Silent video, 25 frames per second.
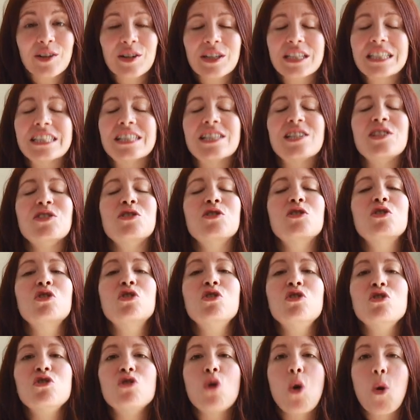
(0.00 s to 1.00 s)
is in
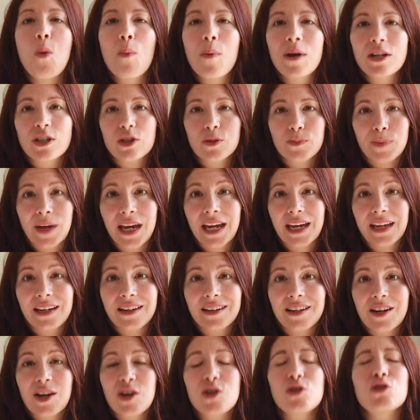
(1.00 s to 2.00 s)
so much pain.
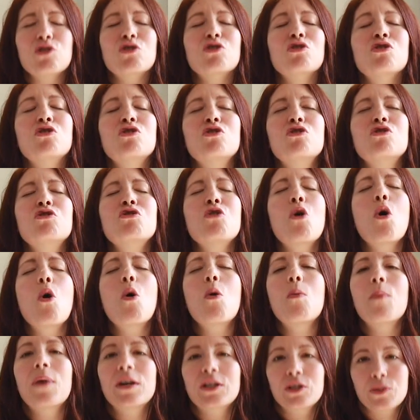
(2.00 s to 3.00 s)

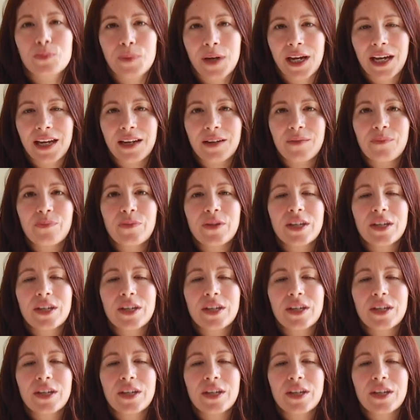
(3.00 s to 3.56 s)
So much pain.